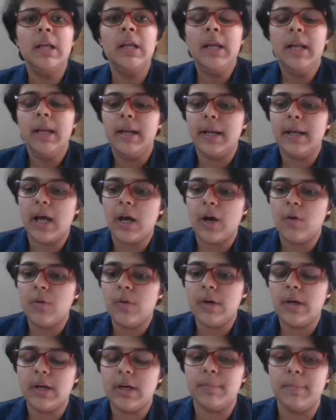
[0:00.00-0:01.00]

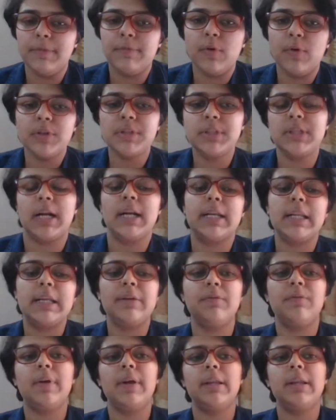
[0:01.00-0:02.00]
Now, before
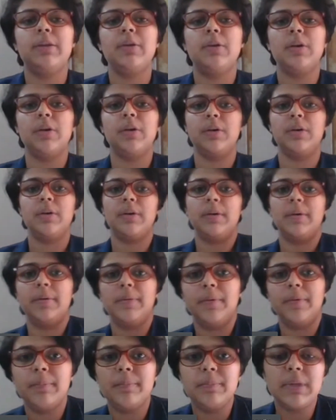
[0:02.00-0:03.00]
starting with
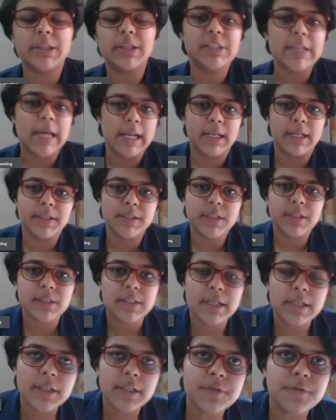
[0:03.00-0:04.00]
the challenges,
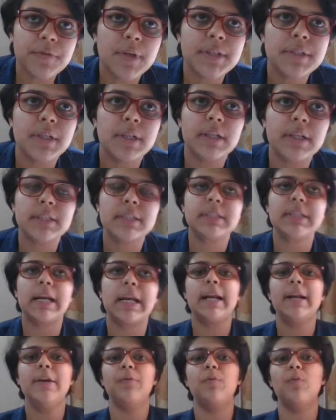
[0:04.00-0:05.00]
let us first
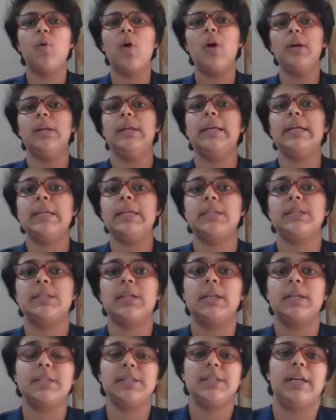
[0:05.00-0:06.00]
understand what is
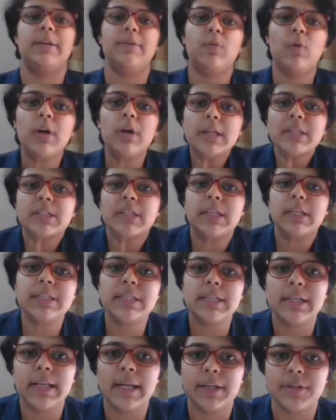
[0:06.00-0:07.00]
consent. What does
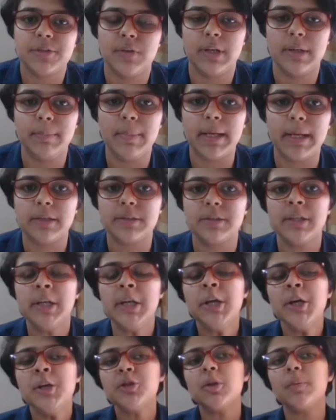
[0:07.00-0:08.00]
consent actually mean?
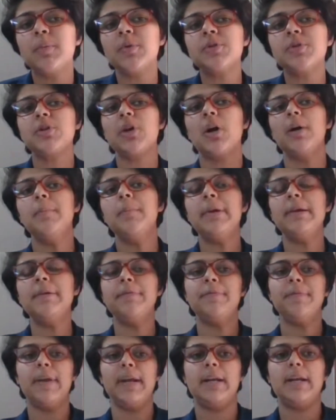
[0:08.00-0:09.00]
So, Beauchamp and
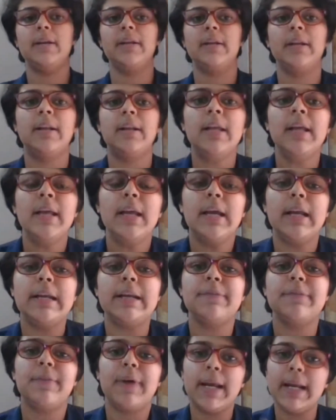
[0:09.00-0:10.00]
Faden
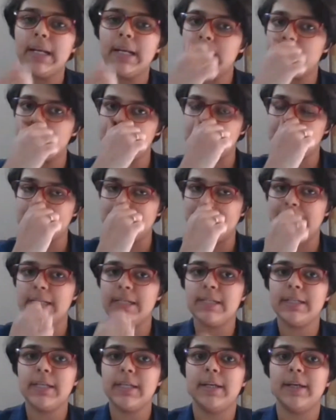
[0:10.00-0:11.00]
defined
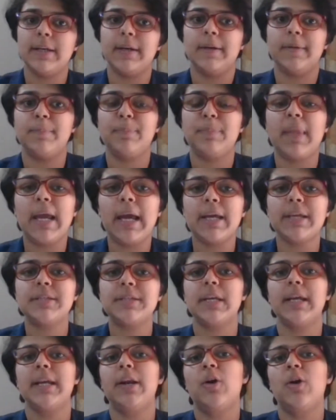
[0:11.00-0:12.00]
consent
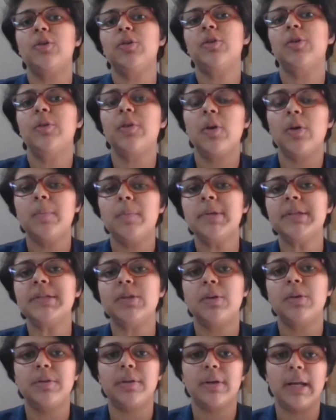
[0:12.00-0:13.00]
as an autonomous
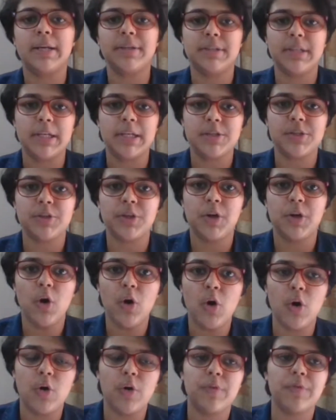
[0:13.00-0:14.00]
authorization
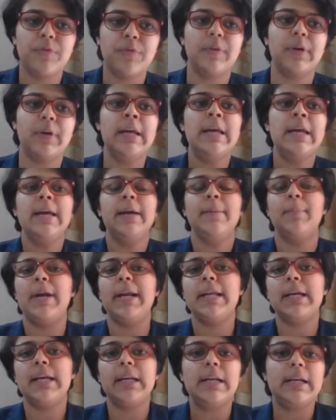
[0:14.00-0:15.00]
of
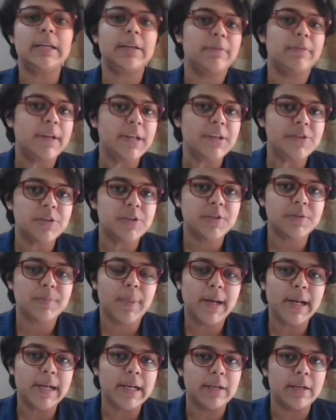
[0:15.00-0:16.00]
medical interventions
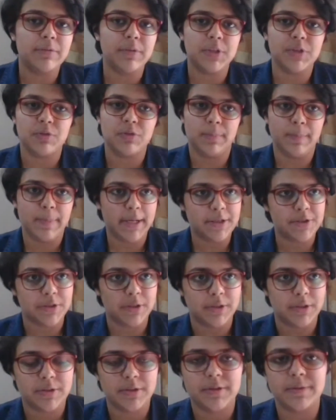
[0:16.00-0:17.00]
by individual
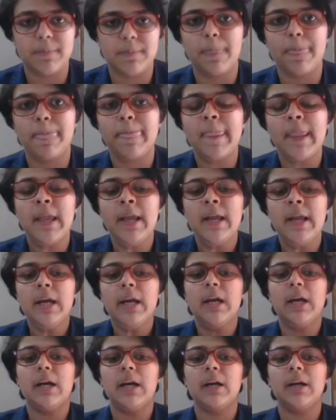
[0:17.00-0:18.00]
patients.
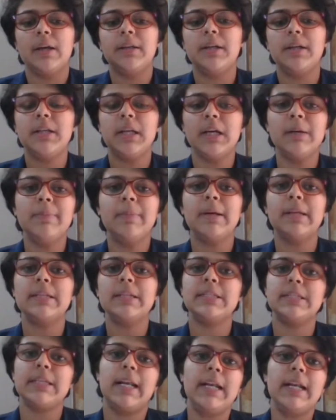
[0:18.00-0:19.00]
The term
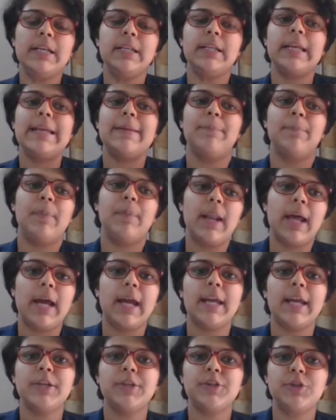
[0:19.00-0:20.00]
consent
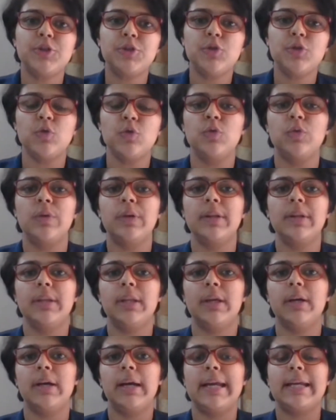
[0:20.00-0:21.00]
implies to
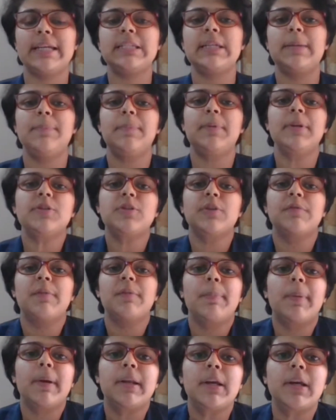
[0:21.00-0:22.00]
the acceptance of
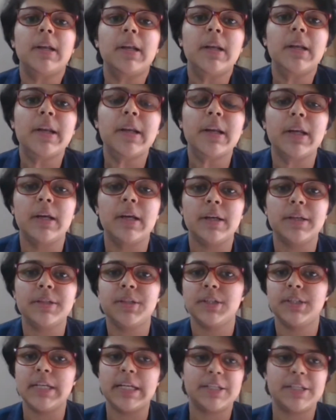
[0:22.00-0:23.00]
a particular
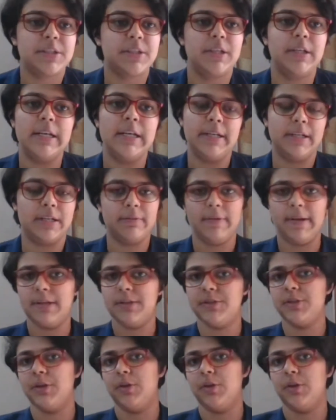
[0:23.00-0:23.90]
suggested intervention